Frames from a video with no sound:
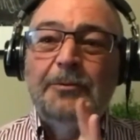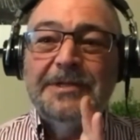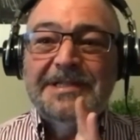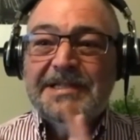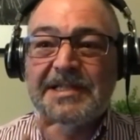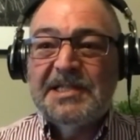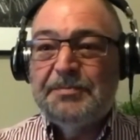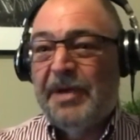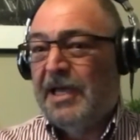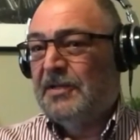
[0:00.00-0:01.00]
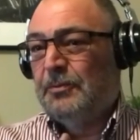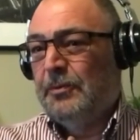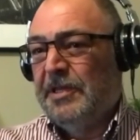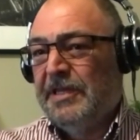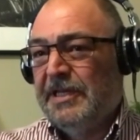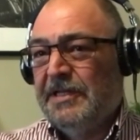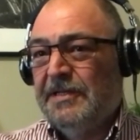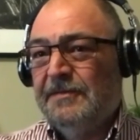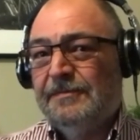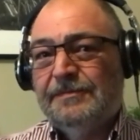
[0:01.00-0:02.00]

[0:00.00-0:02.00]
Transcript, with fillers: would suspect within